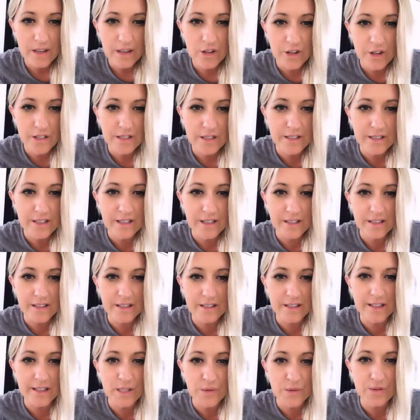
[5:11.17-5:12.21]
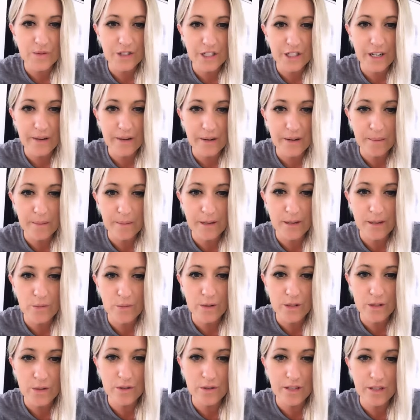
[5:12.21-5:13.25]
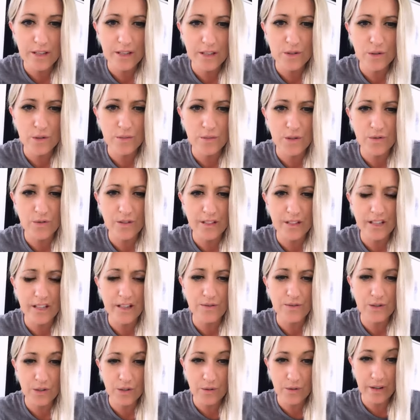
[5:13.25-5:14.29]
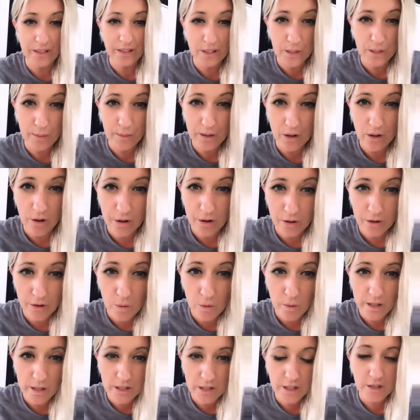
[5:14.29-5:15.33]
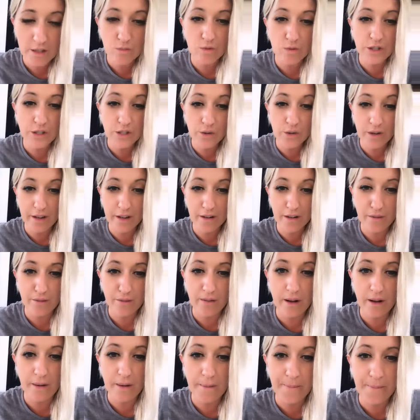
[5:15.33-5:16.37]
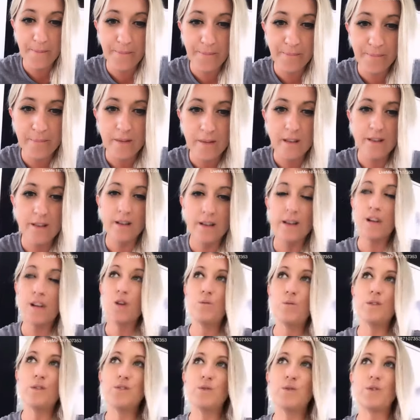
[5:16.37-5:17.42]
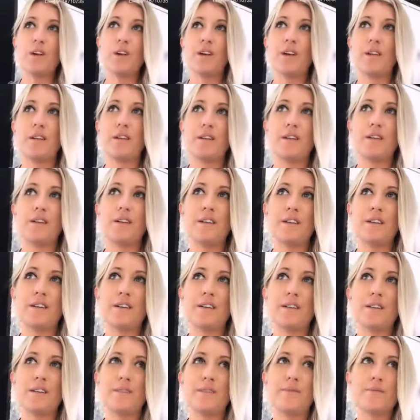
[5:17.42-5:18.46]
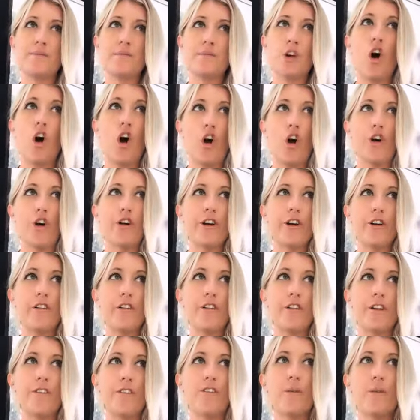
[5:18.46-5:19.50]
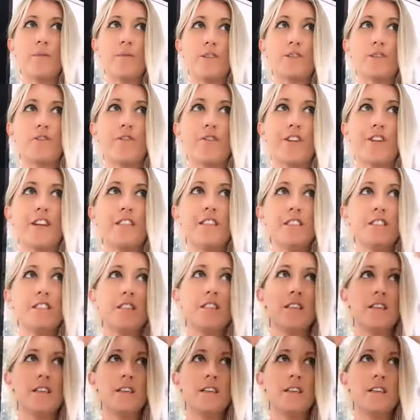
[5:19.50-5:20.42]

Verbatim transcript: Kristen, thanks for sharing, buddy. Ritsu, thank you so much for the gifts. You don't have to spend all your coins. Ritsu got a um, Ritsu got a car from his friend,